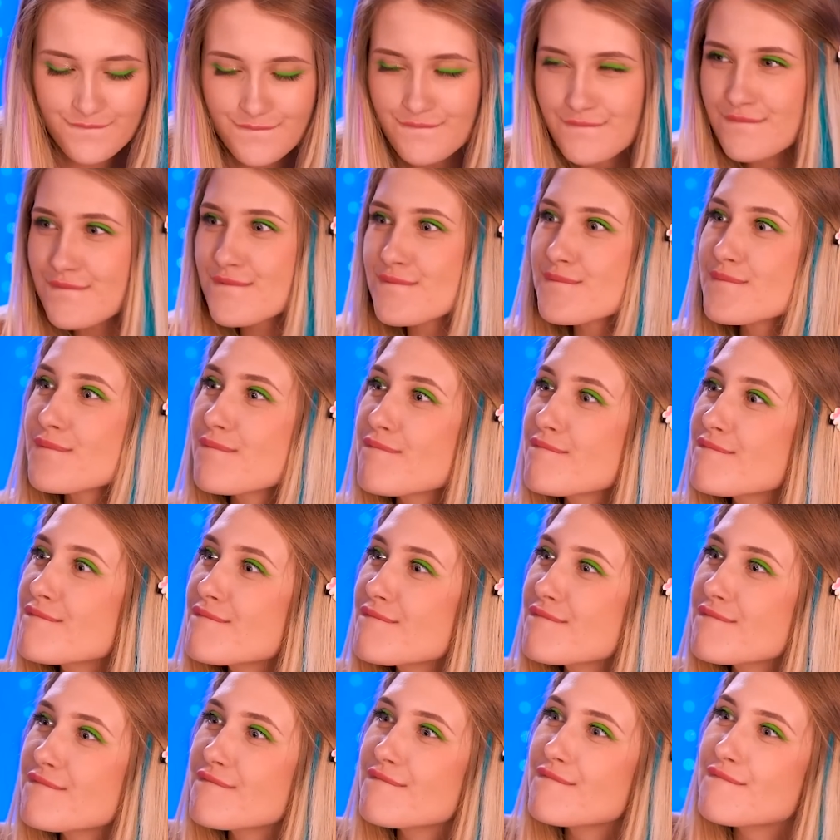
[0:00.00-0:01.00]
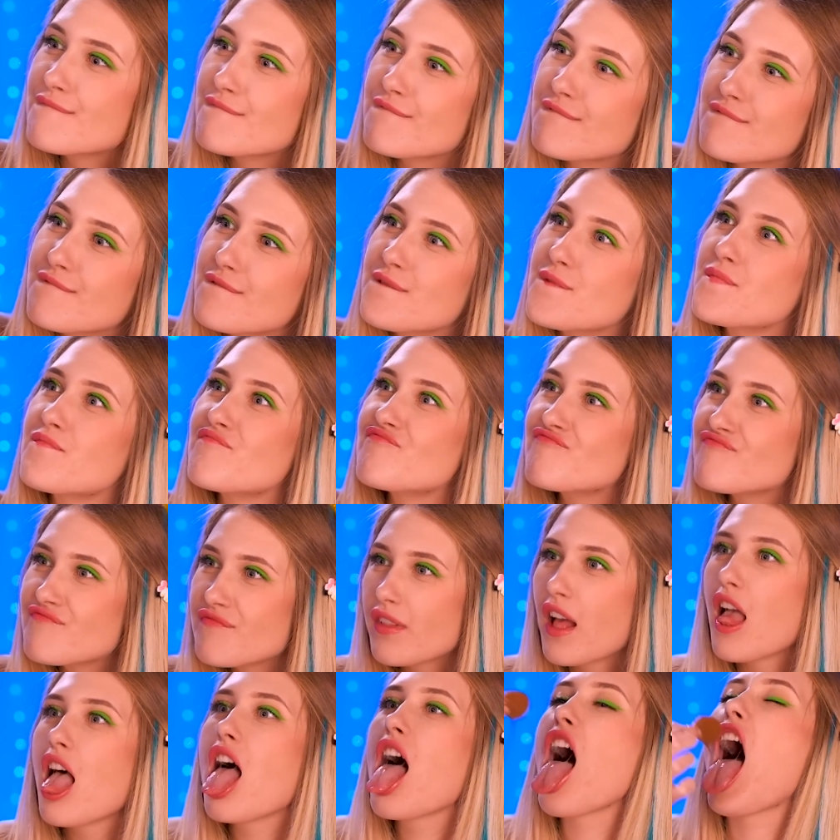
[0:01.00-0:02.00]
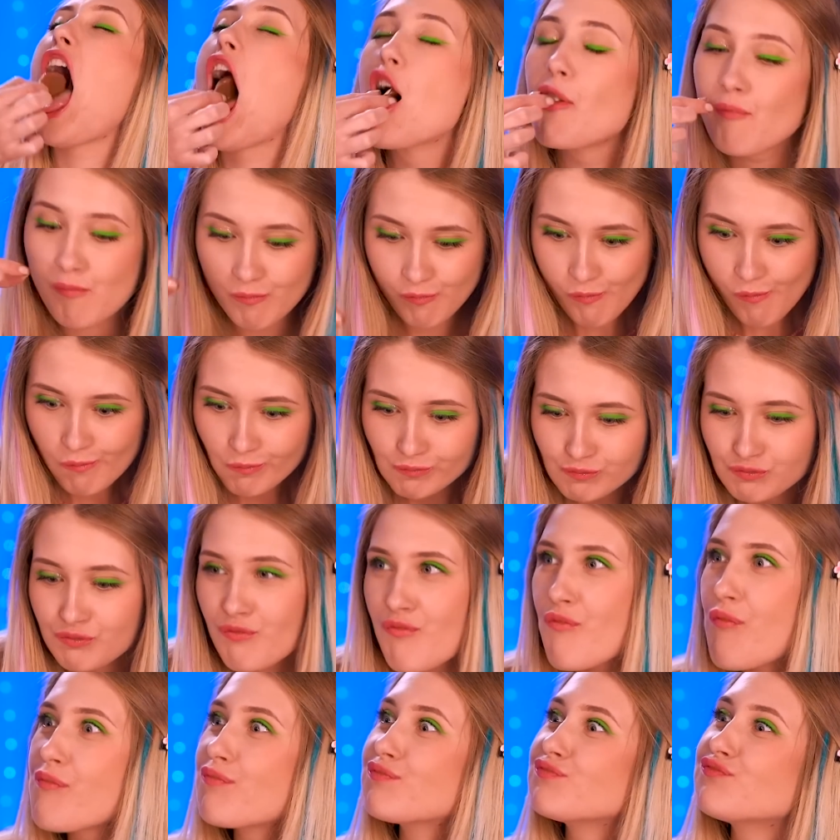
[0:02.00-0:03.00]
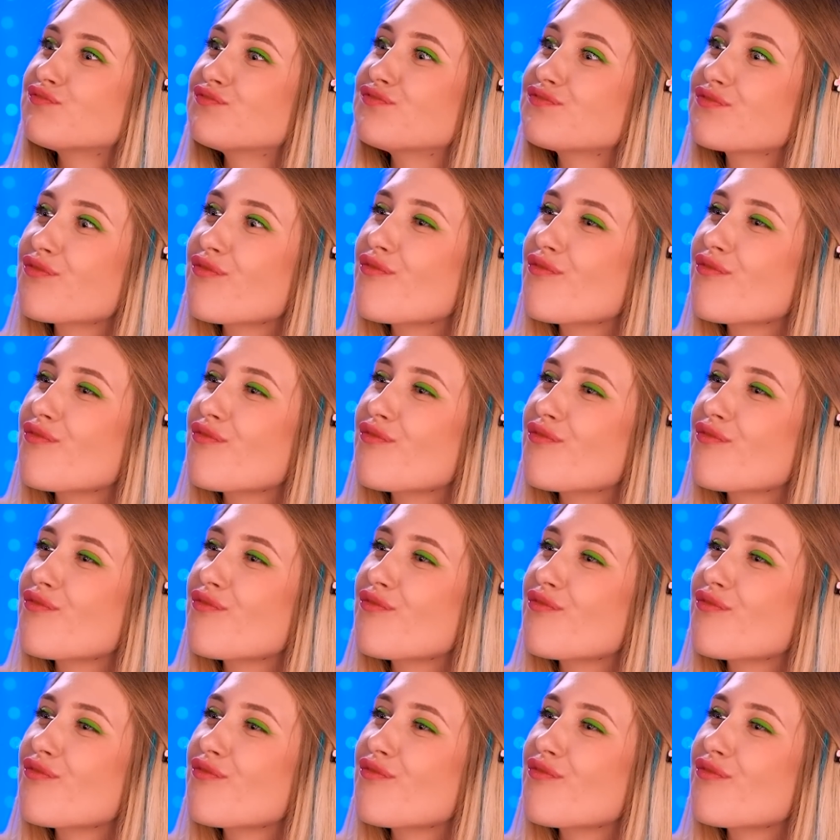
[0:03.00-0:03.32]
This is amazing! Layla is about to finish her whole plate